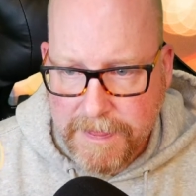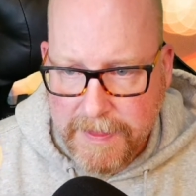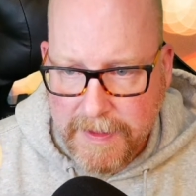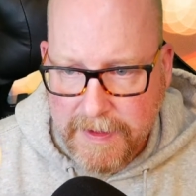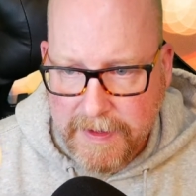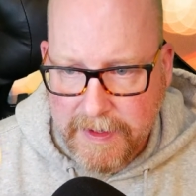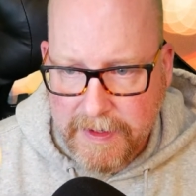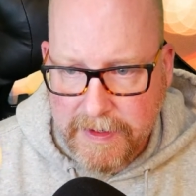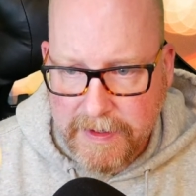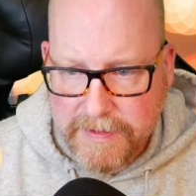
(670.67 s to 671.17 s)

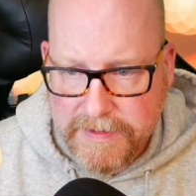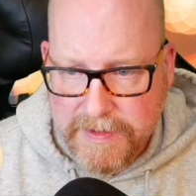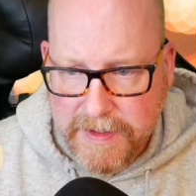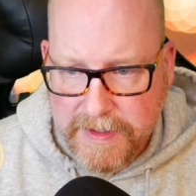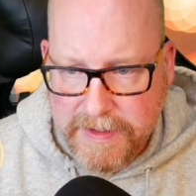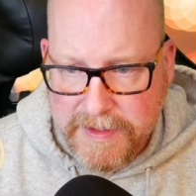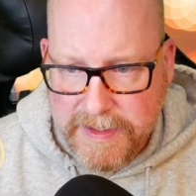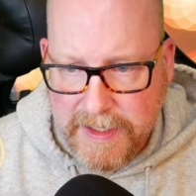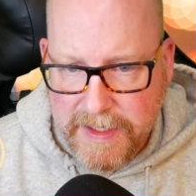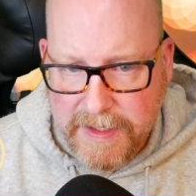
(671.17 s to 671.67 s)
And as you
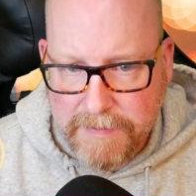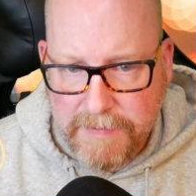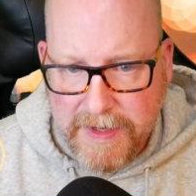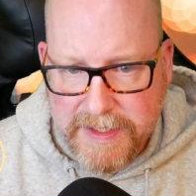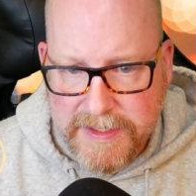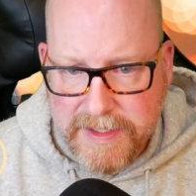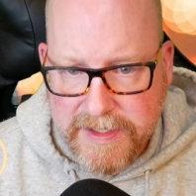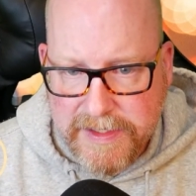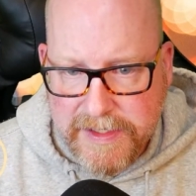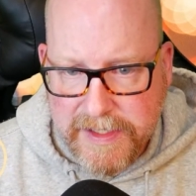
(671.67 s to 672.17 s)
can see in the
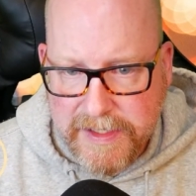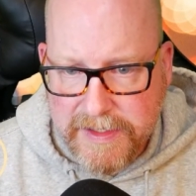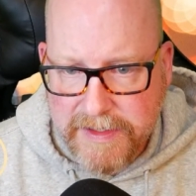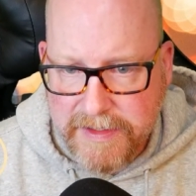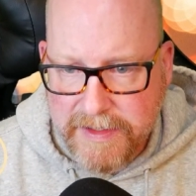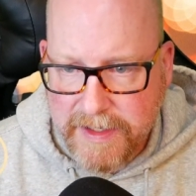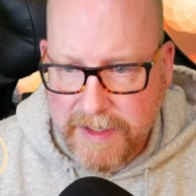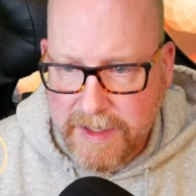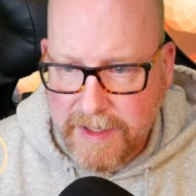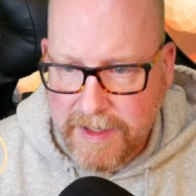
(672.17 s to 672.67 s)
message
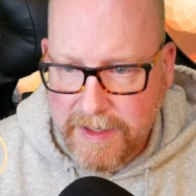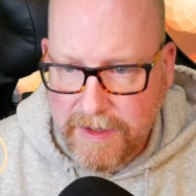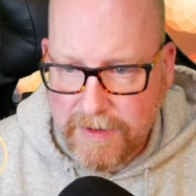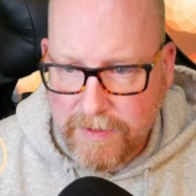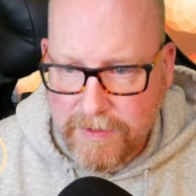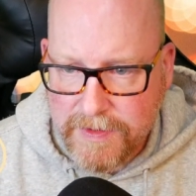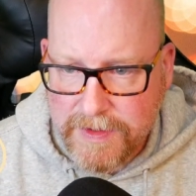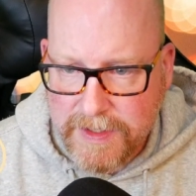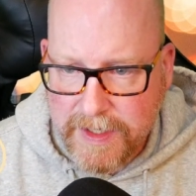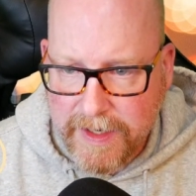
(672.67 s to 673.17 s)
in the
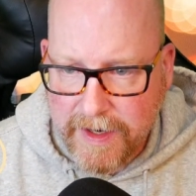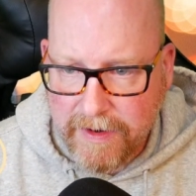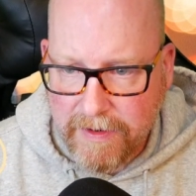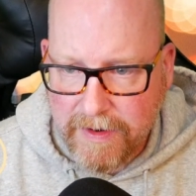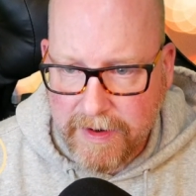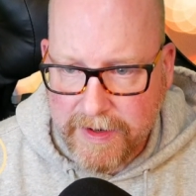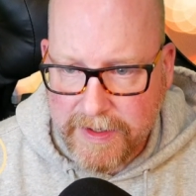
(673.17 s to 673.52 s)
queues here,